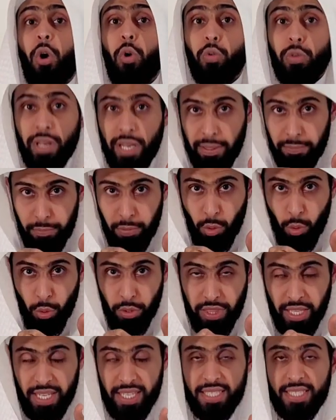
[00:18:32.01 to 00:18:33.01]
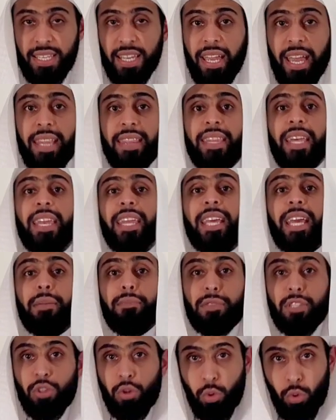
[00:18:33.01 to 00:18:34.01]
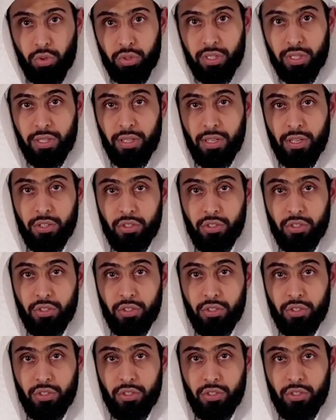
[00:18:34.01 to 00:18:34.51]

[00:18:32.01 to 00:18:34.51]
only pure things, and then it can be slaughtered.